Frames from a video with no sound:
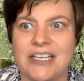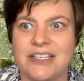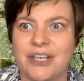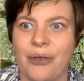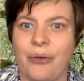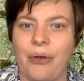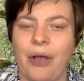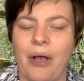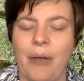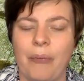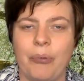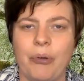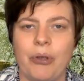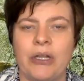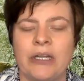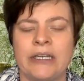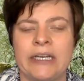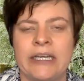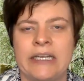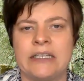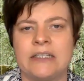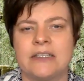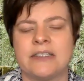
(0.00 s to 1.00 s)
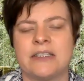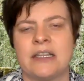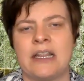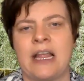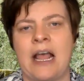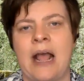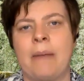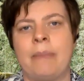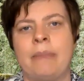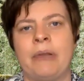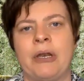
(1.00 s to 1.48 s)
So I'll put a link to
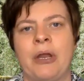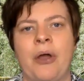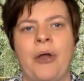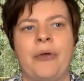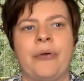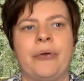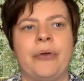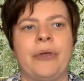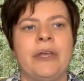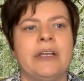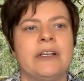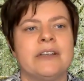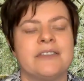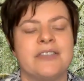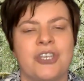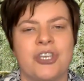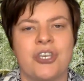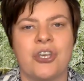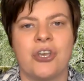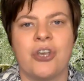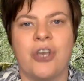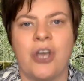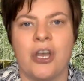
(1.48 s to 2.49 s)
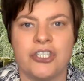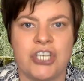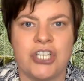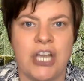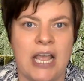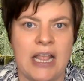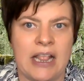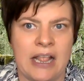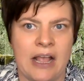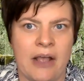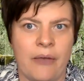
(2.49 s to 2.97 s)
that below so you can go
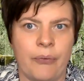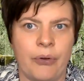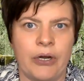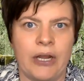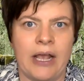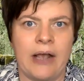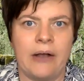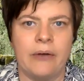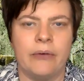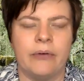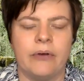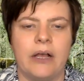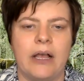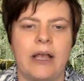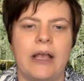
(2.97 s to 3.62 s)
check that one out